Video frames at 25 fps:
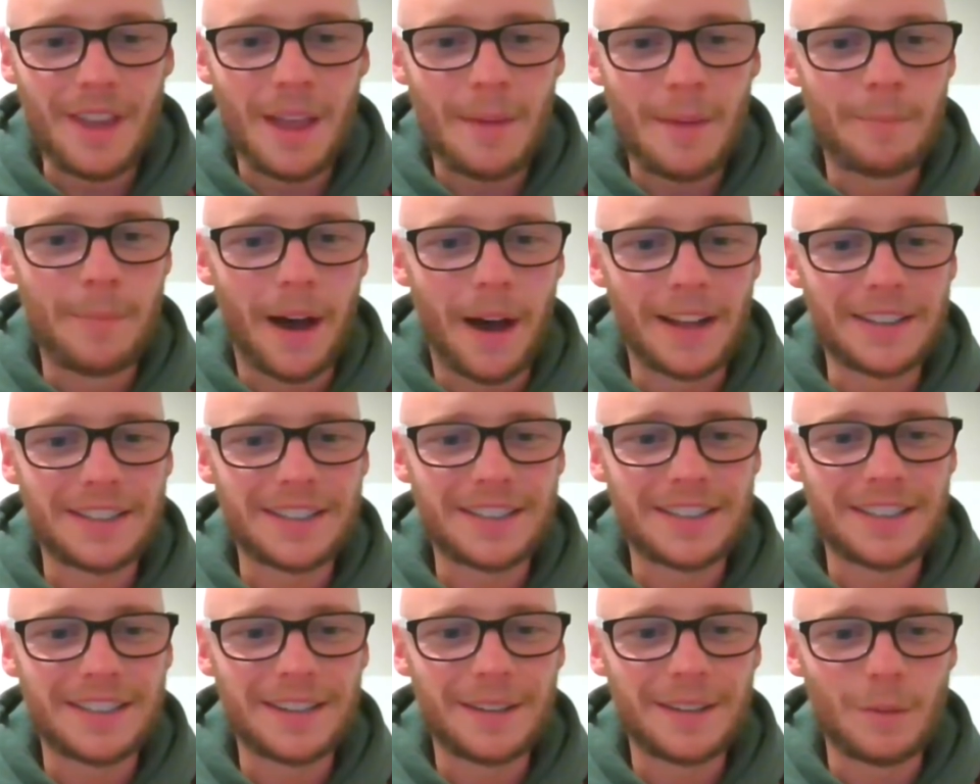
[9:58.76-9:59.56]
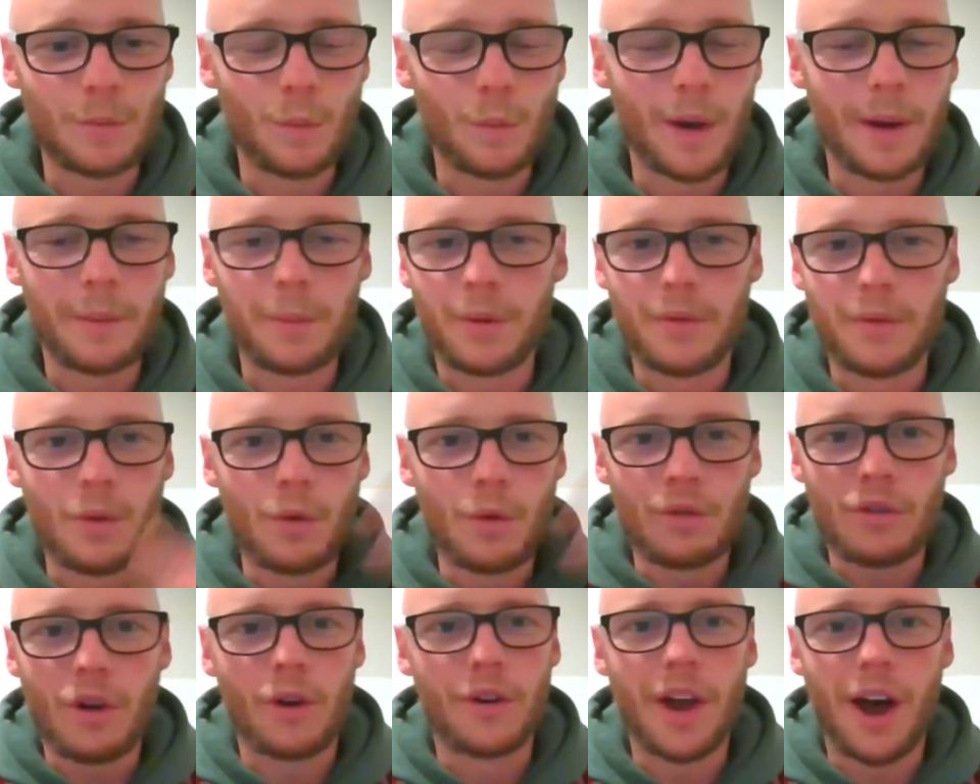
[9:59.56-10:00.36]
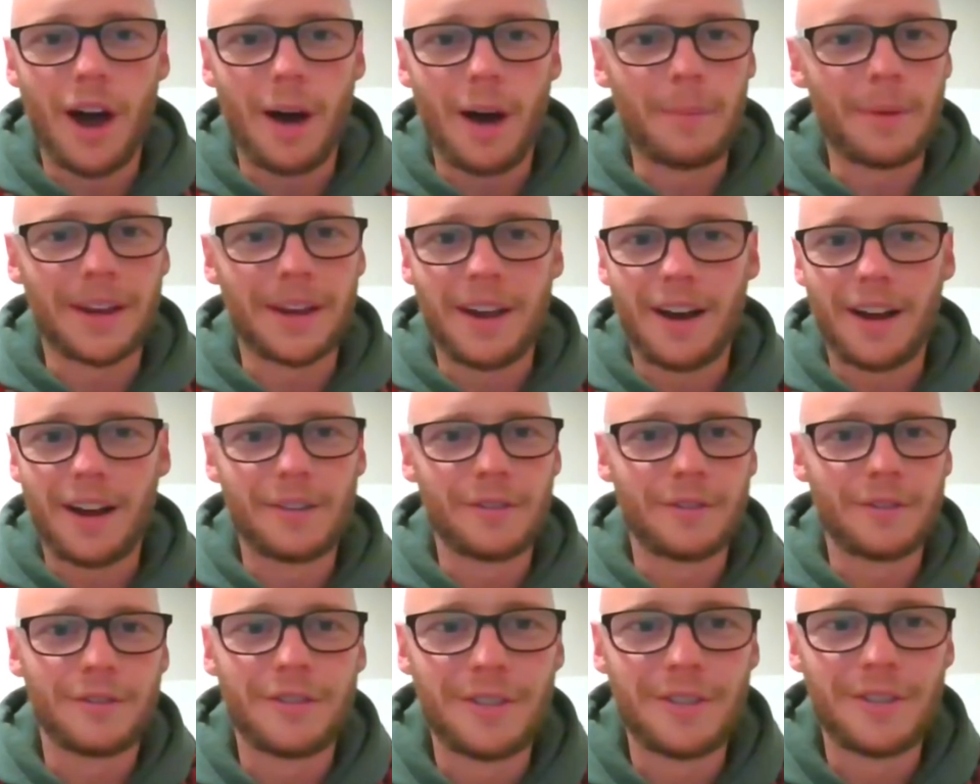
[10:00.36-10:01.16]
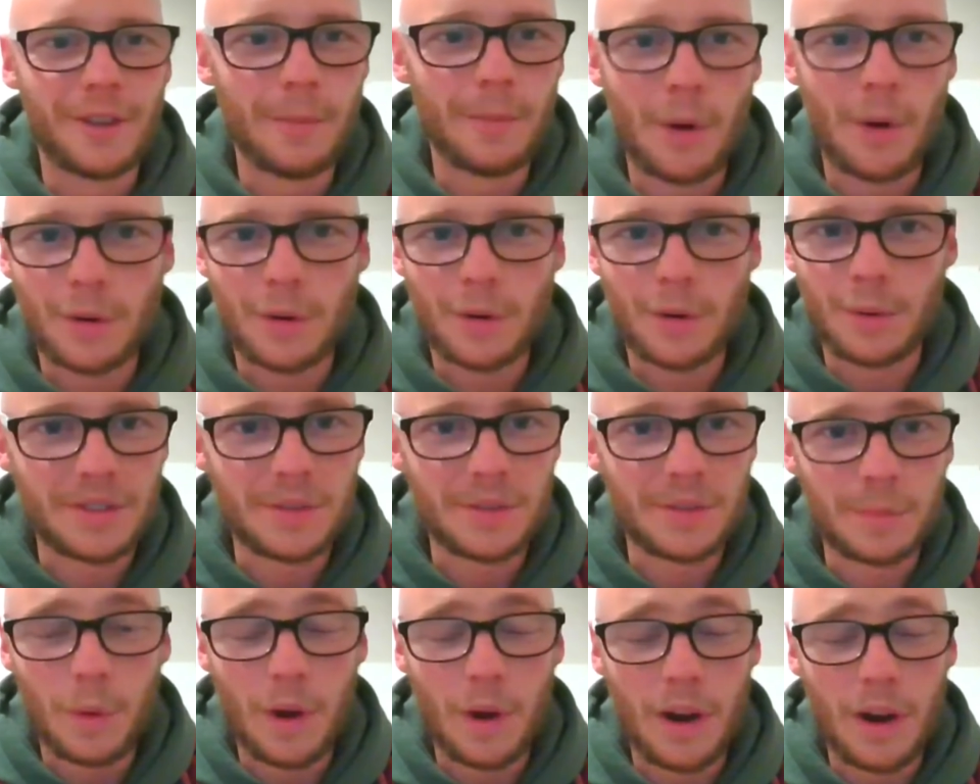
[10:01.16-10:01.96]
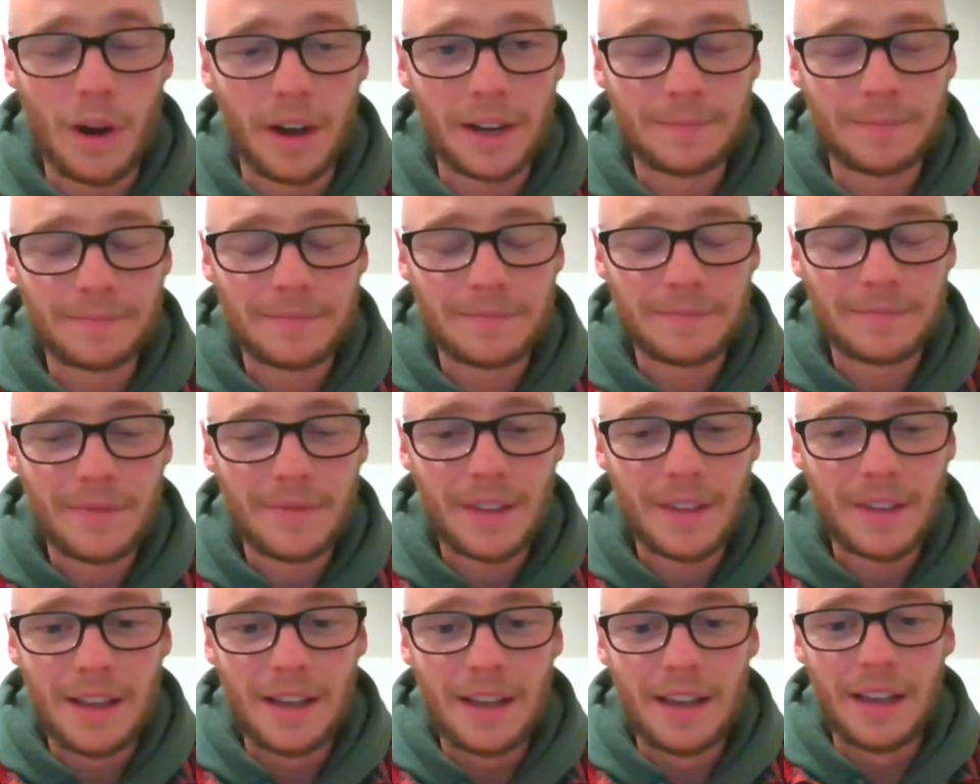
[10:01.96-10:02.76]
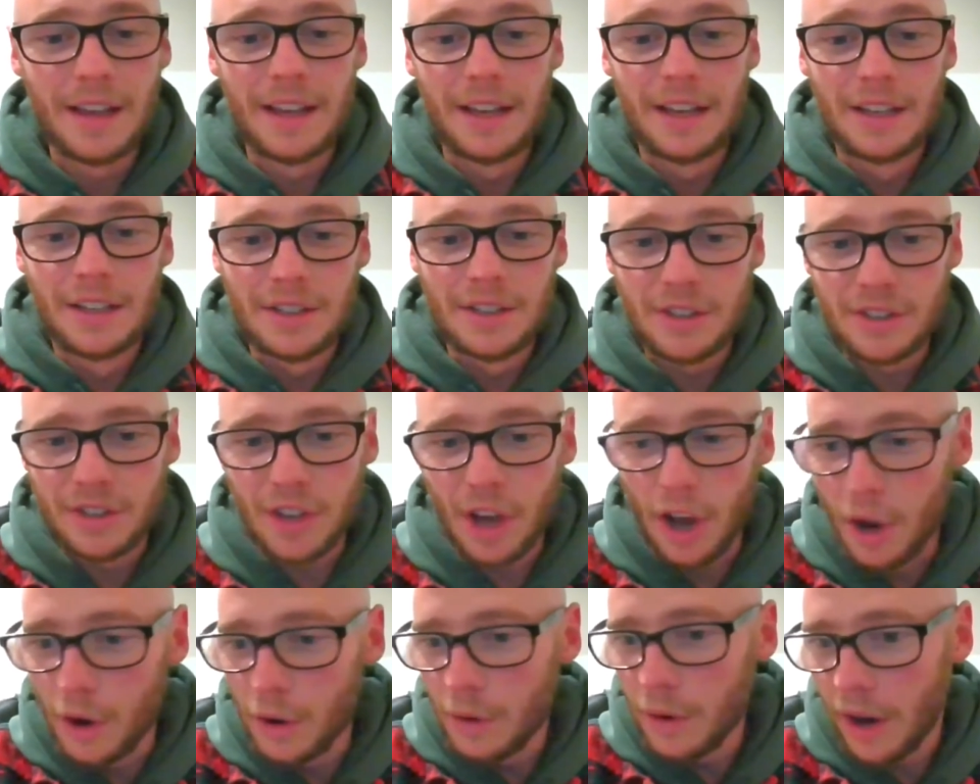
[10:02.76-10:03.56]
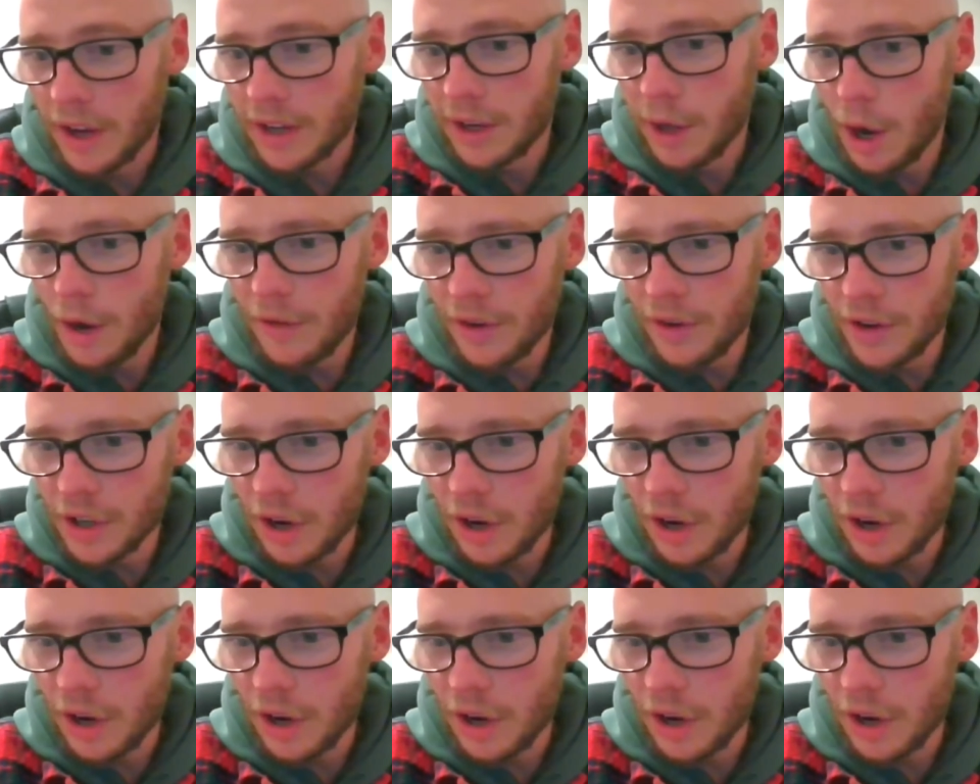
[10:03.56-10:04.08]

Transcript: But when we've all grown up, the model doesn't work. So I know I've only